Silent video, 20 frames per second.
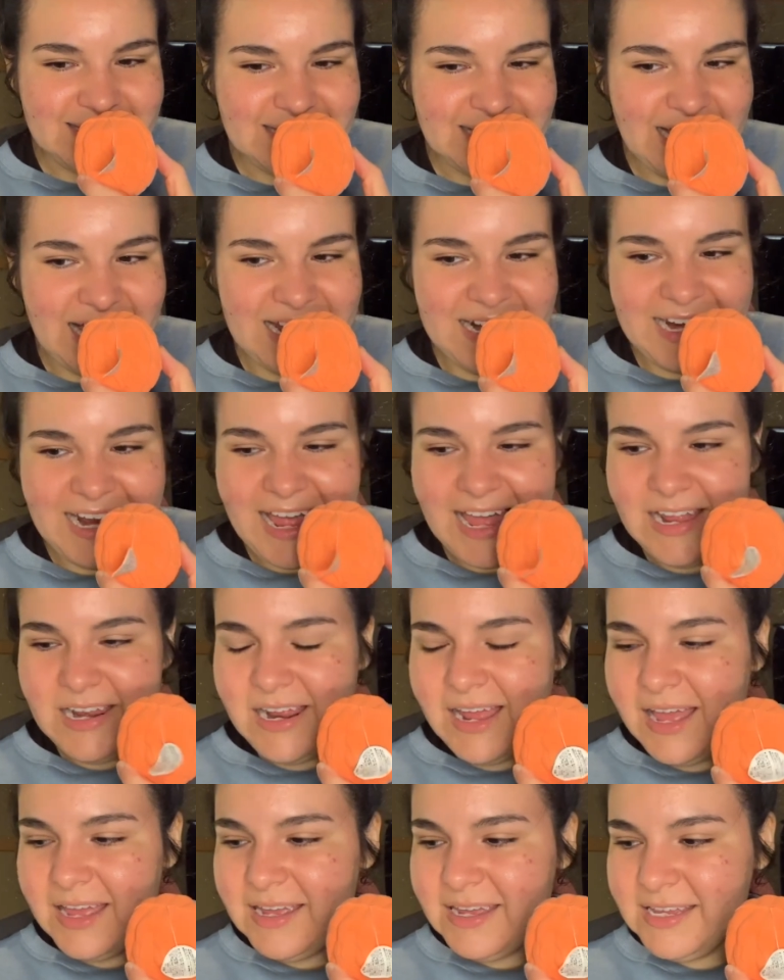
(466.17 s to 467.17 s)

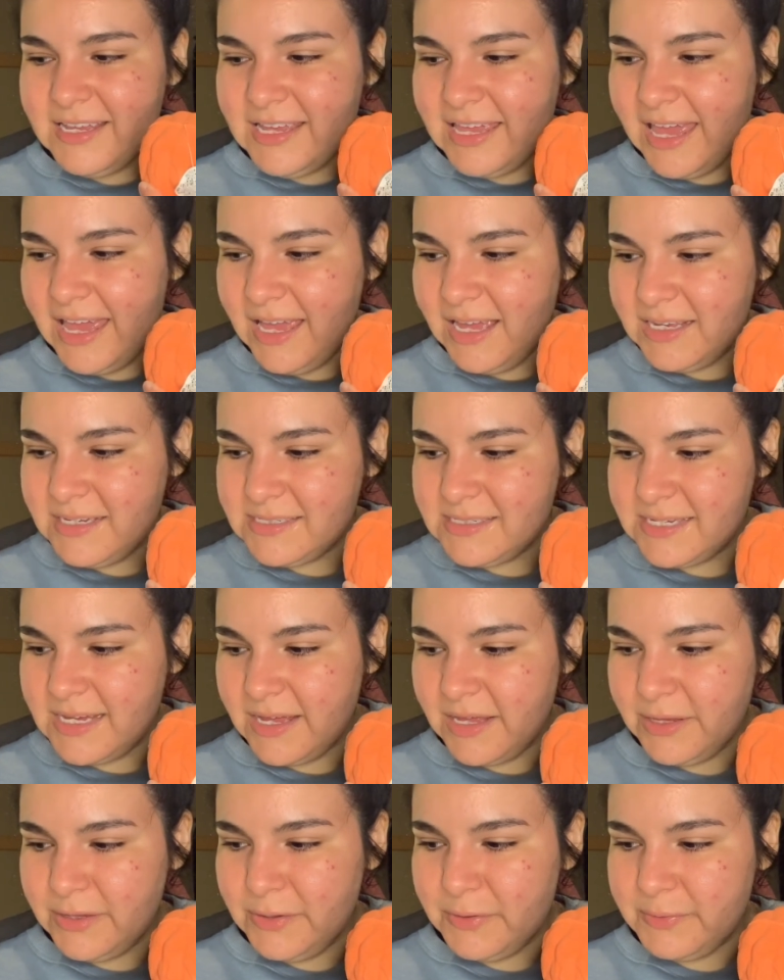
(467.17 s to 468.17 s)
I can't
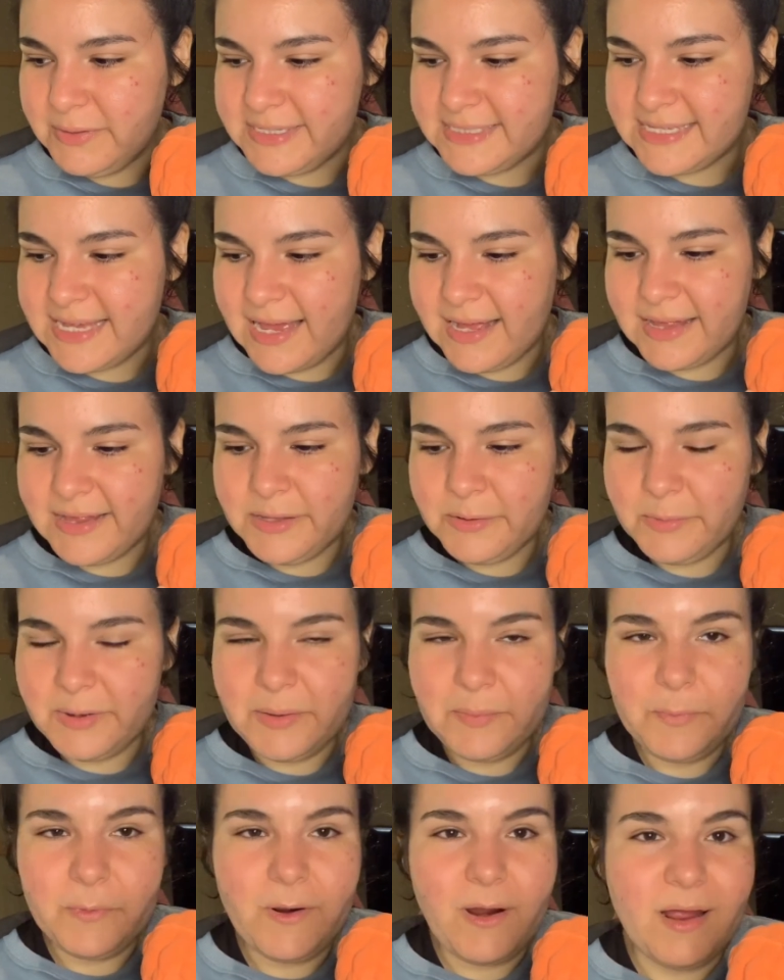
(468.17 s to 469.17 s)
tell you exactly
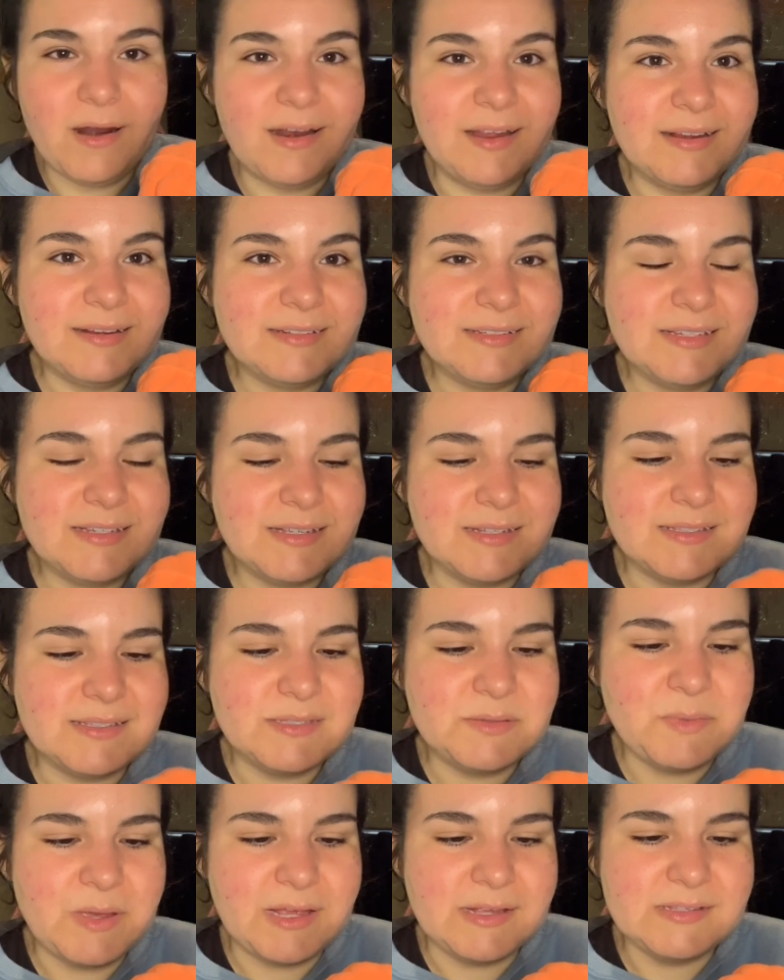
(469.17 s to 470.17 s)
what product it
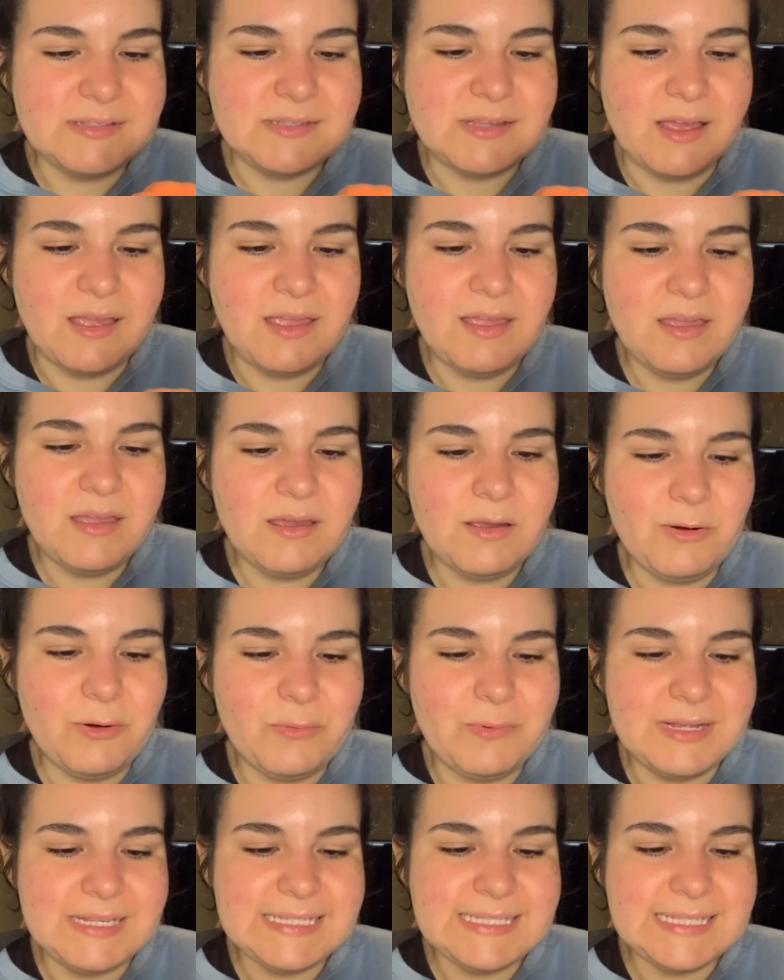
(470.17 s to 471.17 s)
smells like, or
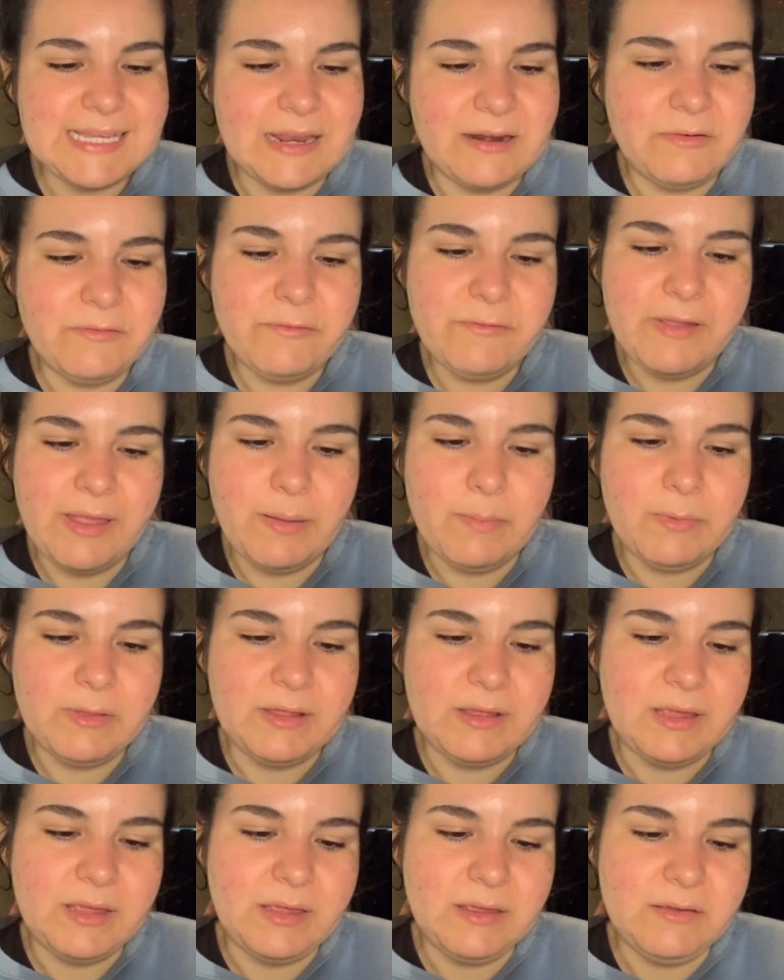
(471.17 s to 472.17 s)
what scent
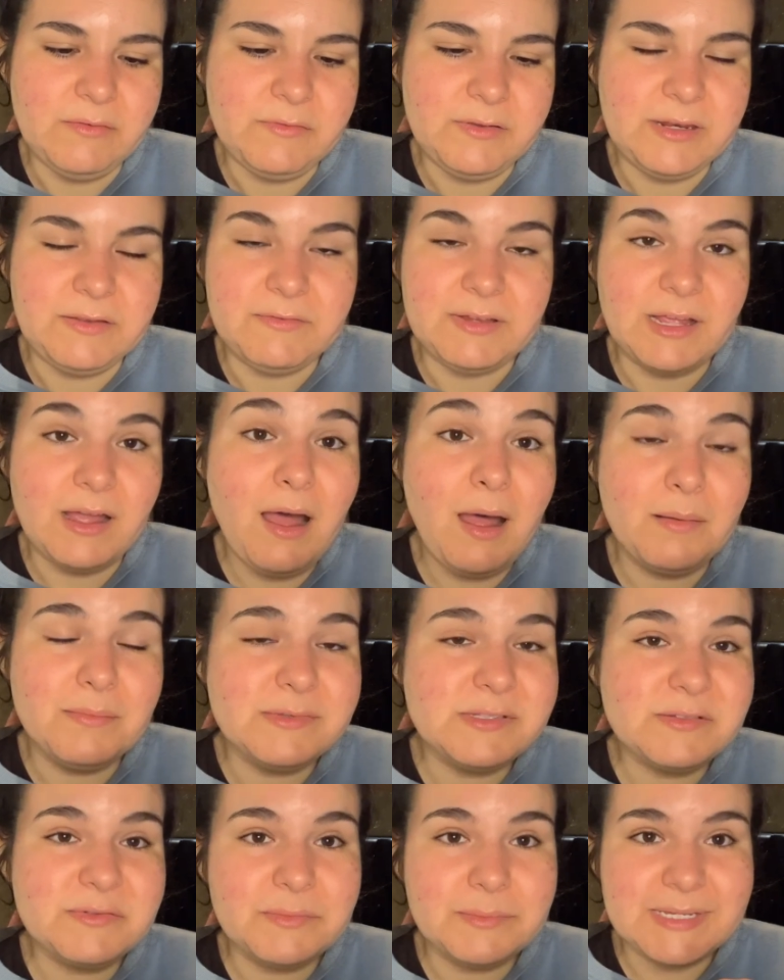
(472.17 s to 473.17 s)
family, if it even
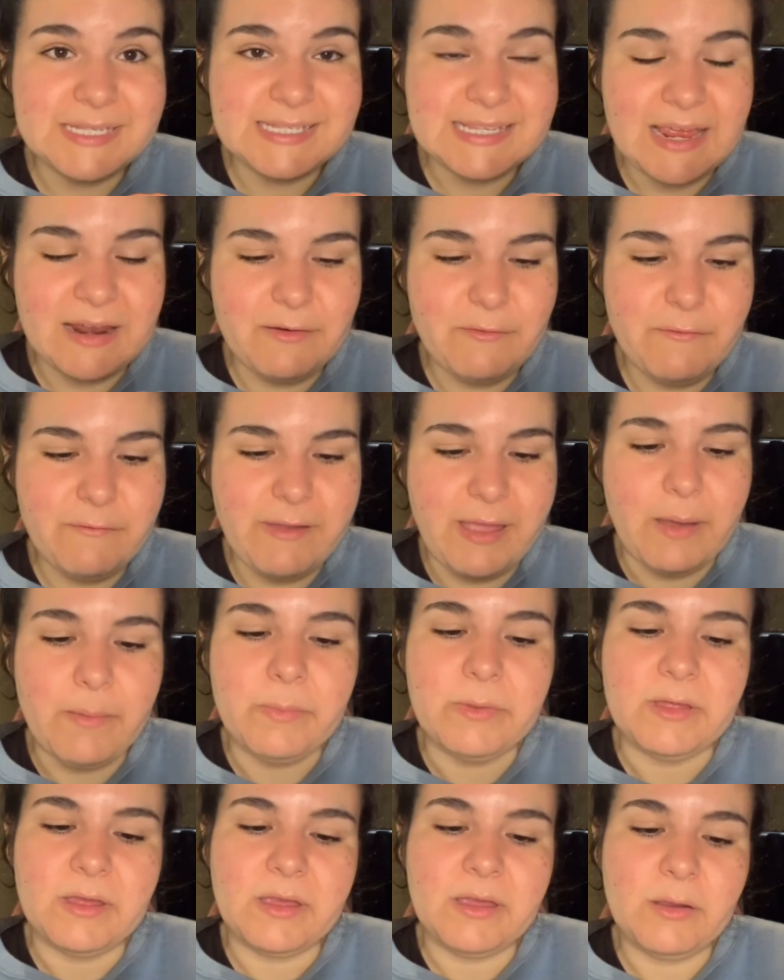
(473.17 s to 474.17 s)
comes from a scent
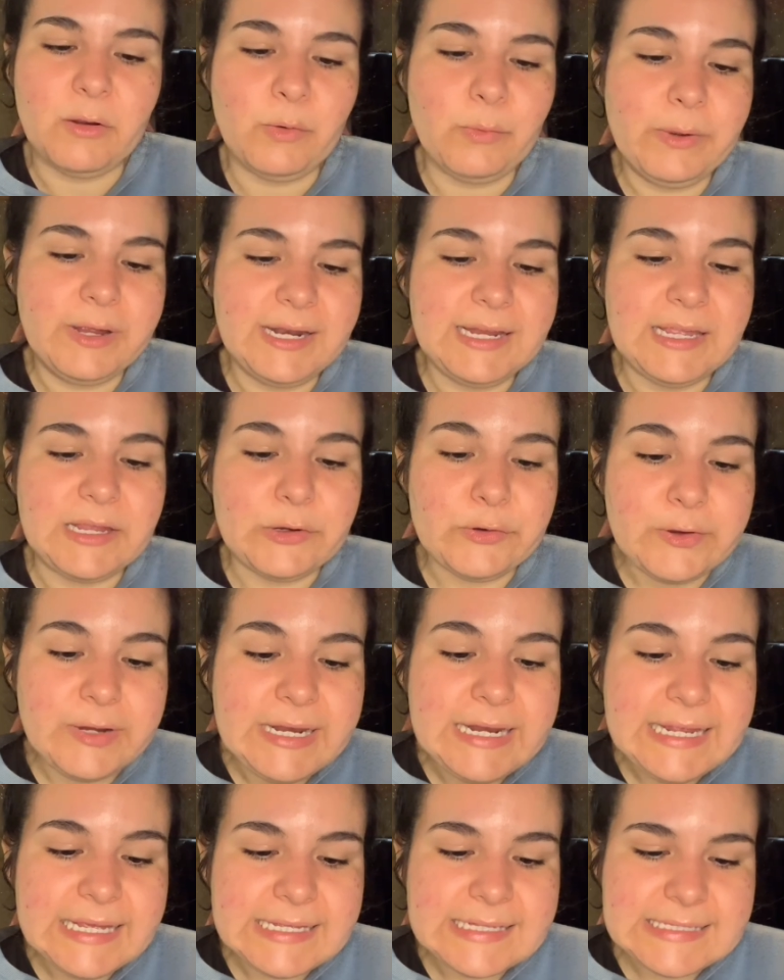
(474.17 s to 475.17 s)
family, or what
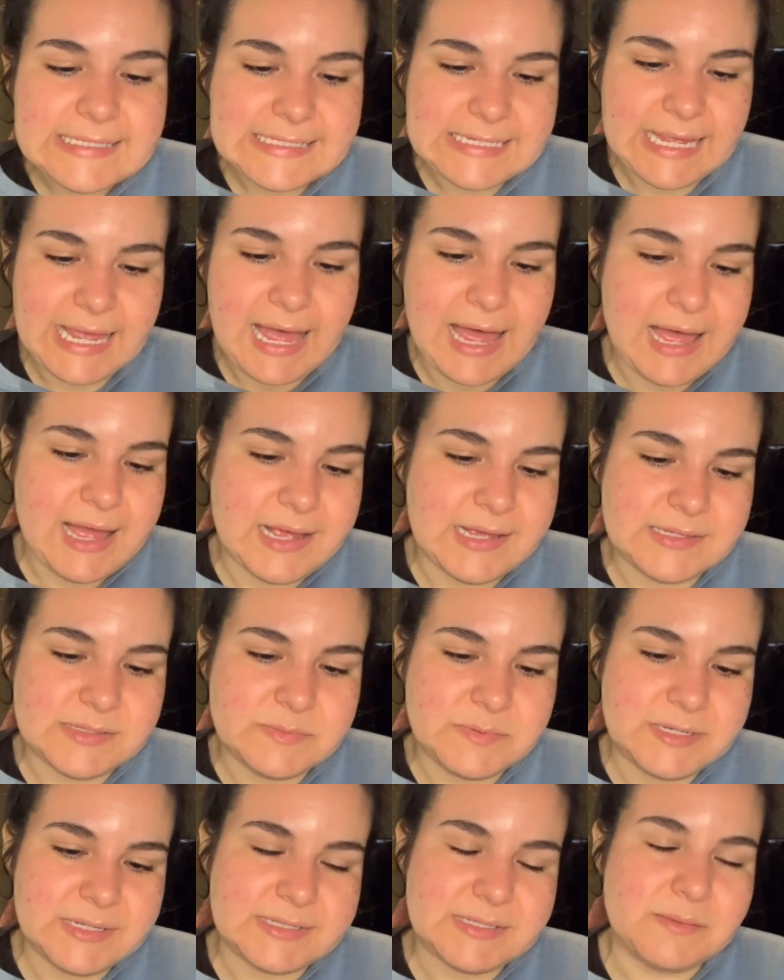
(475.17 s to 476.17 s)
ingredients it has,
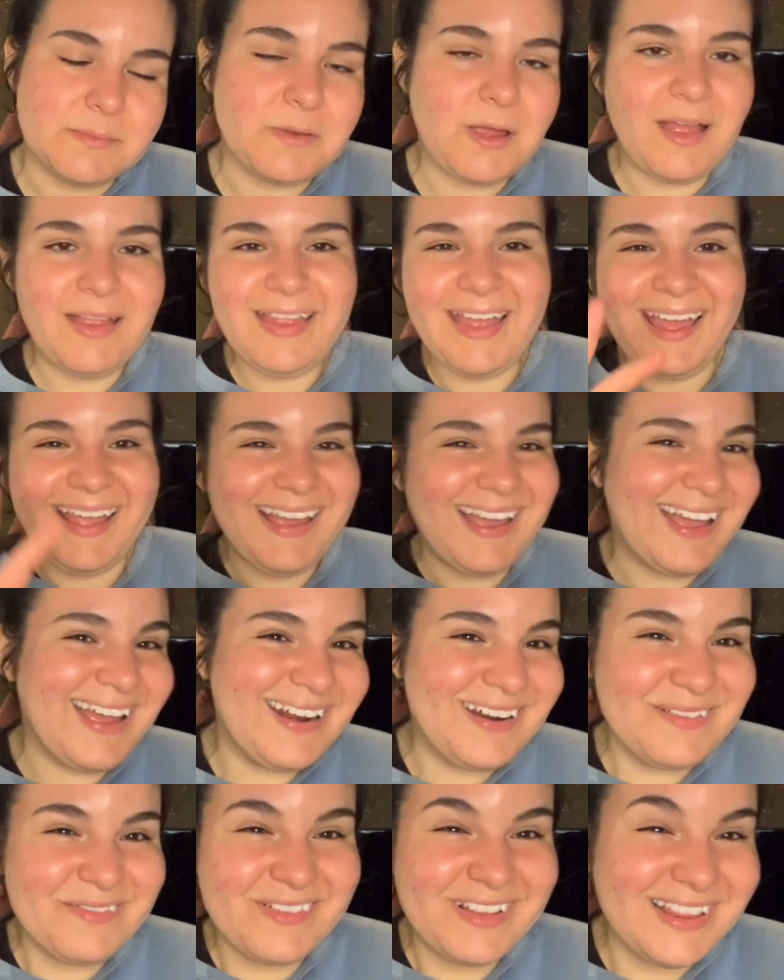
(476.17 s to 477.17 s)
because I'm not that
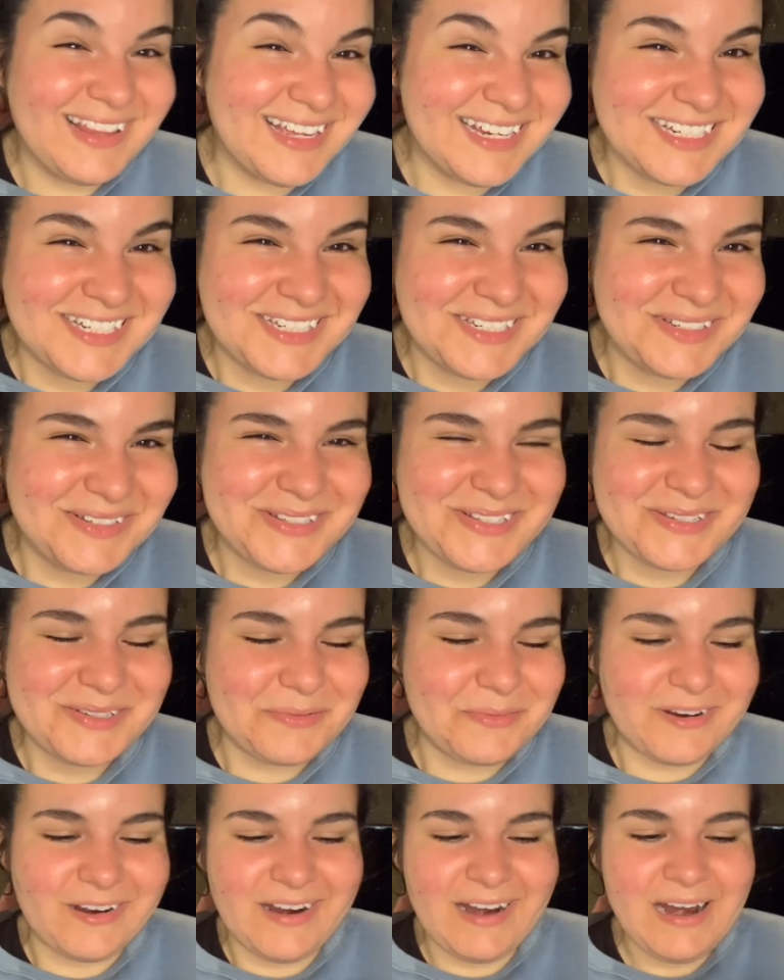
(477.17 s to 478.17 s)
kind of a Lush
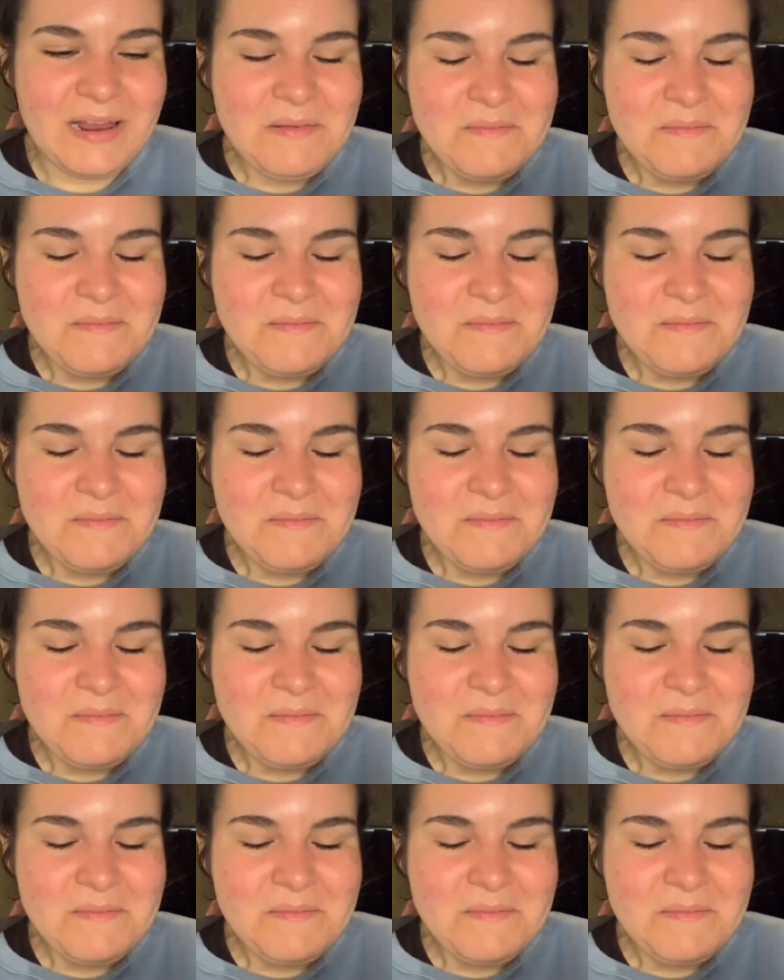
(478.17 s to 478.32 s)
YouTuber.